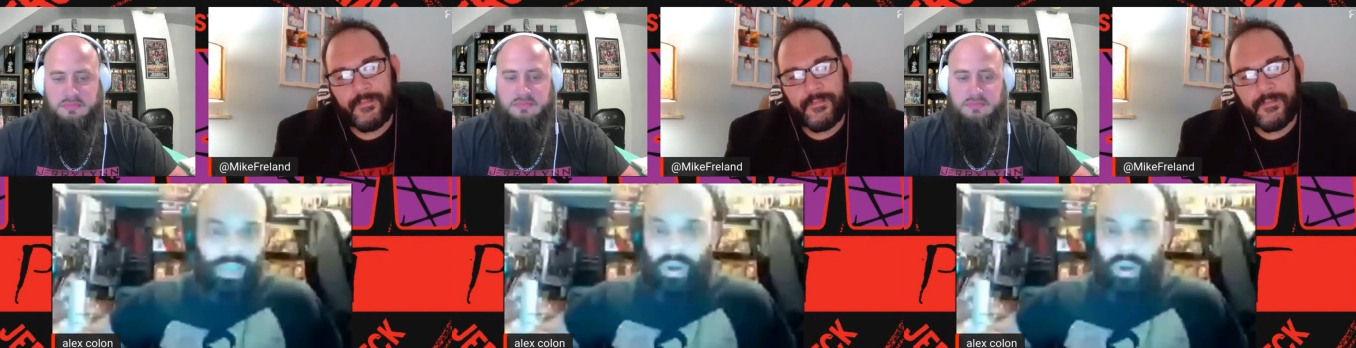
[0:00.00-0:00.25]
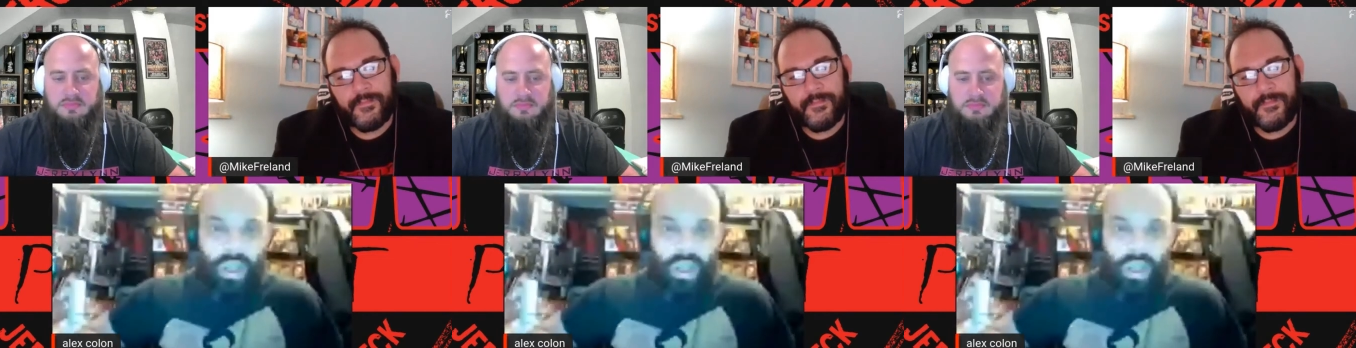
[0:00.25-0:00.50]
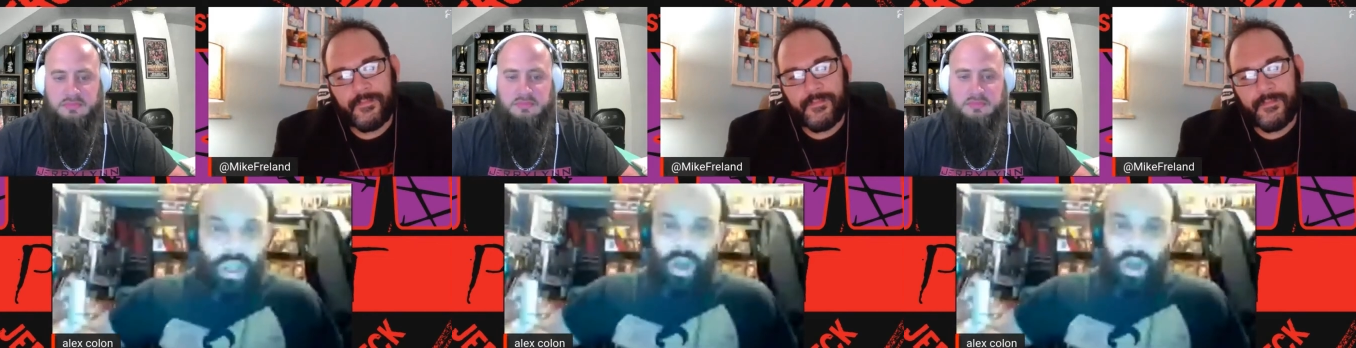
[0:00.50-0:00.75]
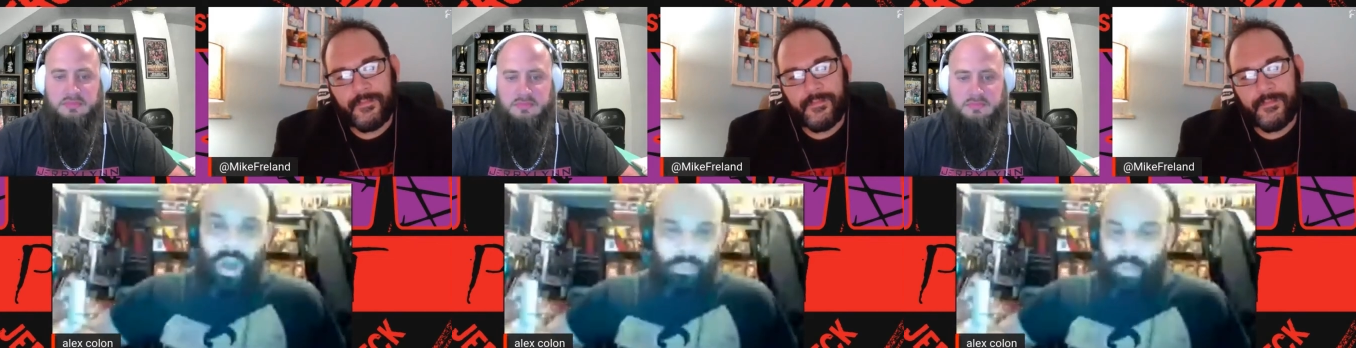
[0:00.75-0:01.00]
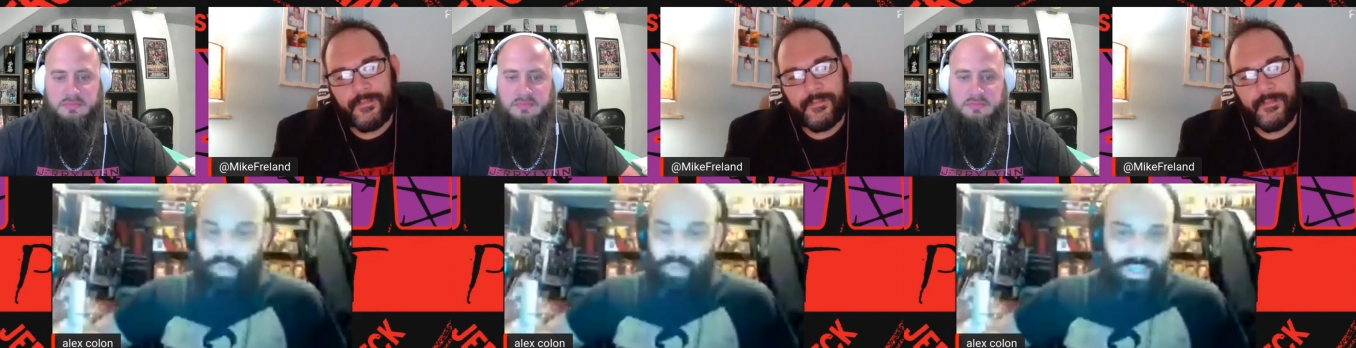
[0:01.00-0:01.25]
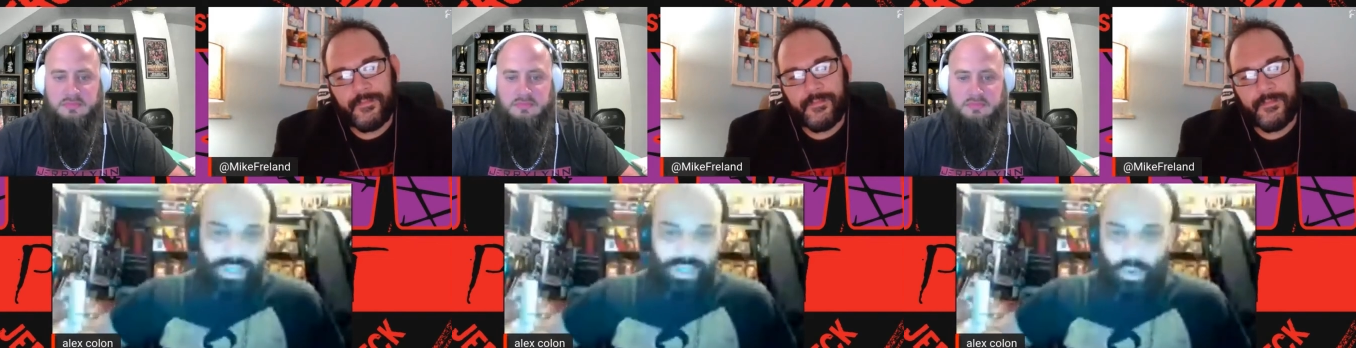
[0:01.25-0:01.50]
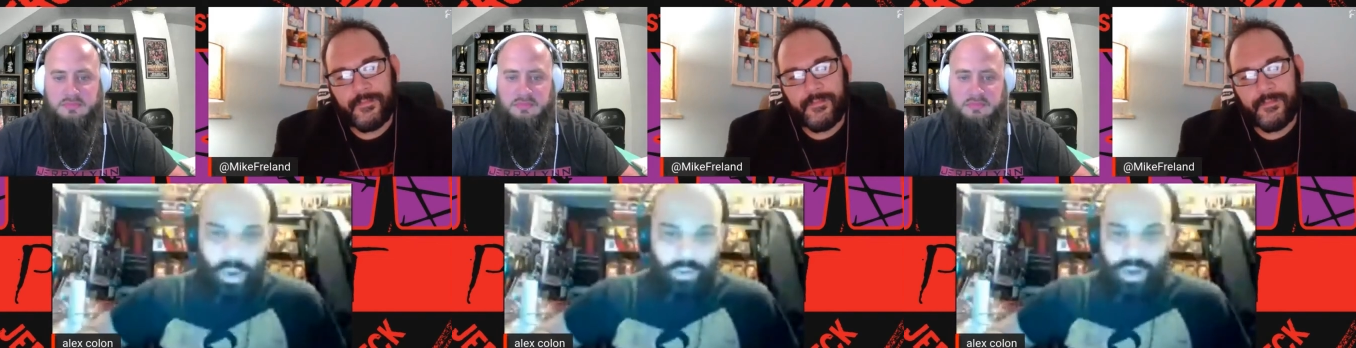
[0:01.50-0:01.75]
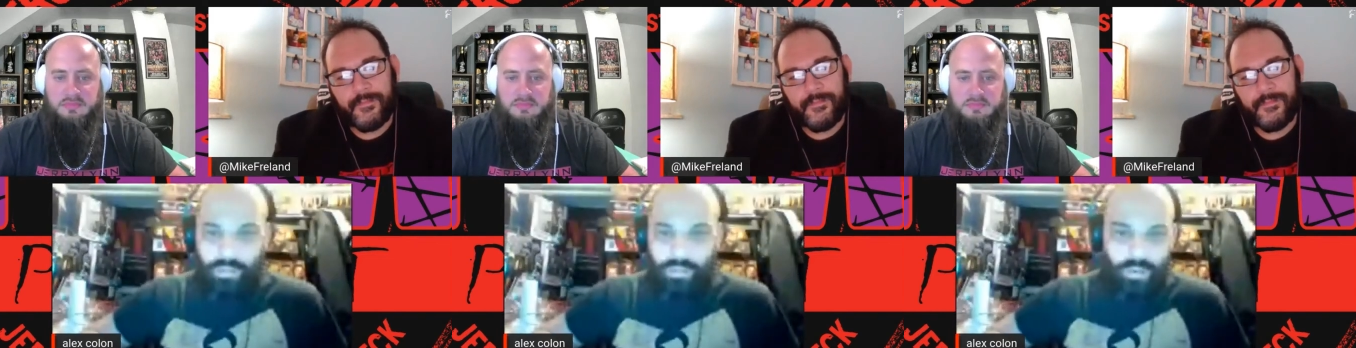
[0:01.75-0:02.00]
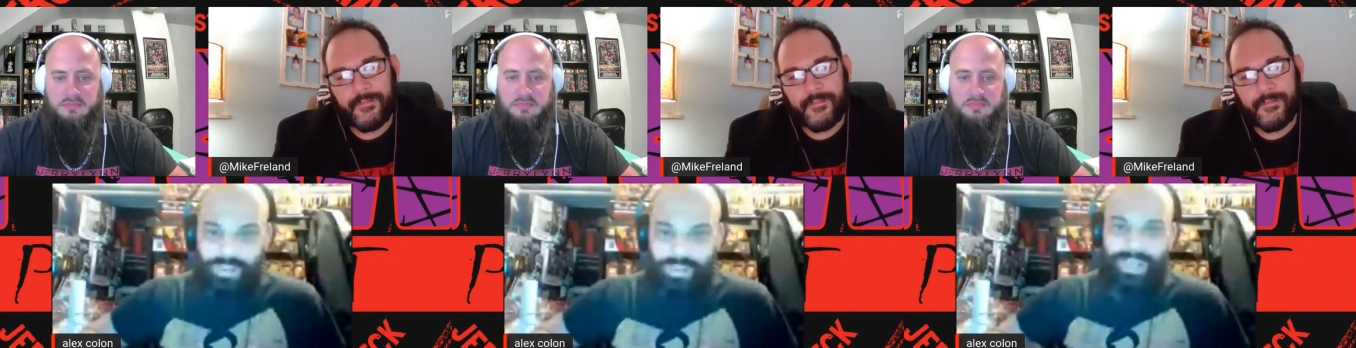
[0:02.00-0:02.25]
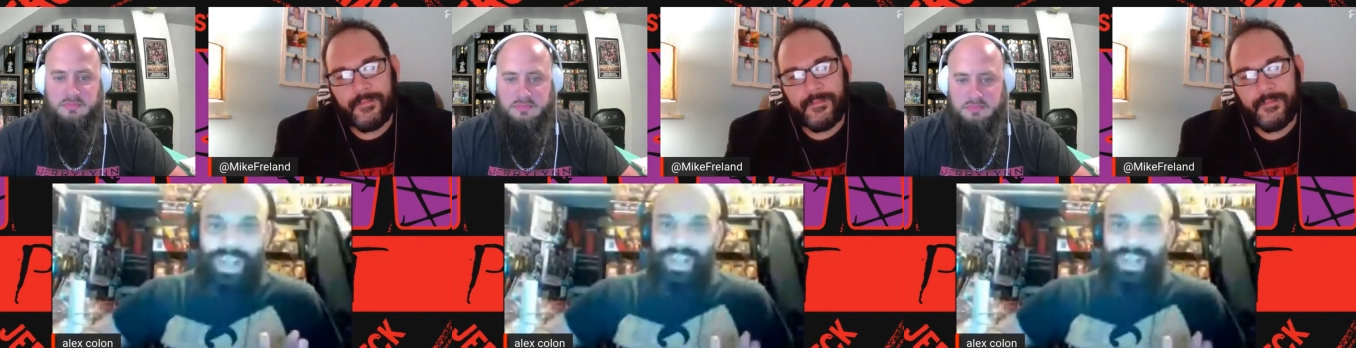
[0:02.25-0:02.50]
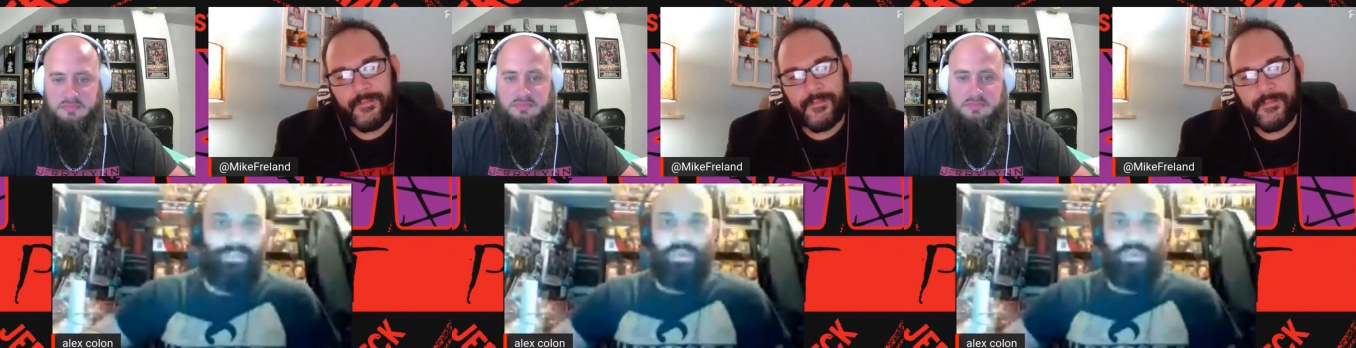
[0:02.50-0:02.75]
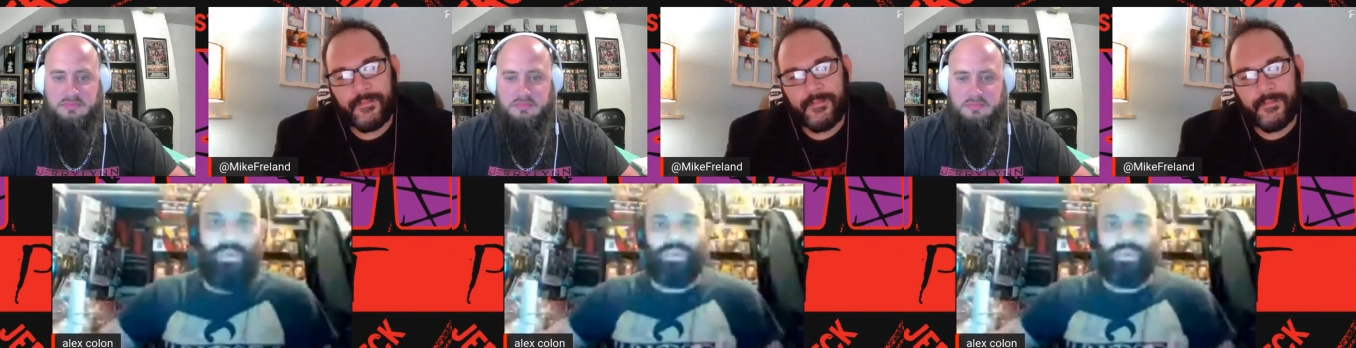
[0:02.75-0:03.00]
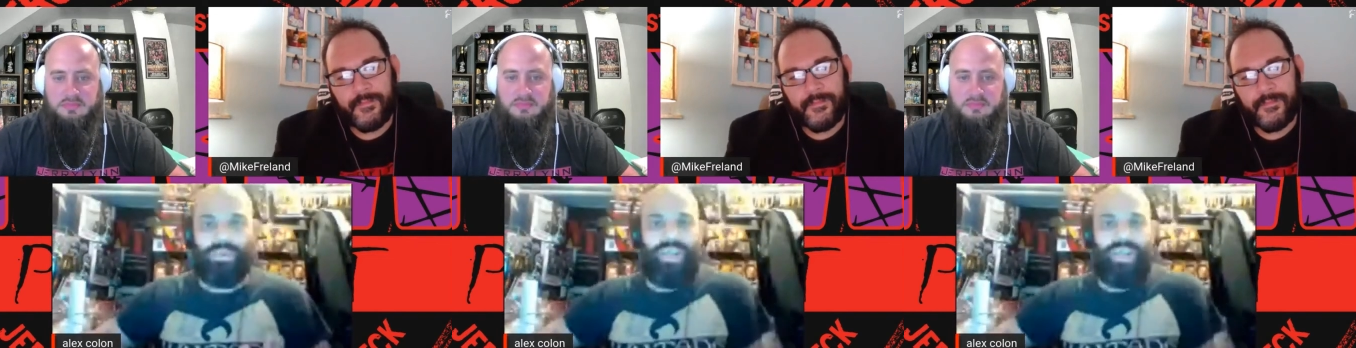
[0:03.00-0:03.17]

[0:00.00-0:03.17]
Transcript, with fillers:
Speaker 1: Oh, uh, Bret's in the Royal Rumble. It's like 94.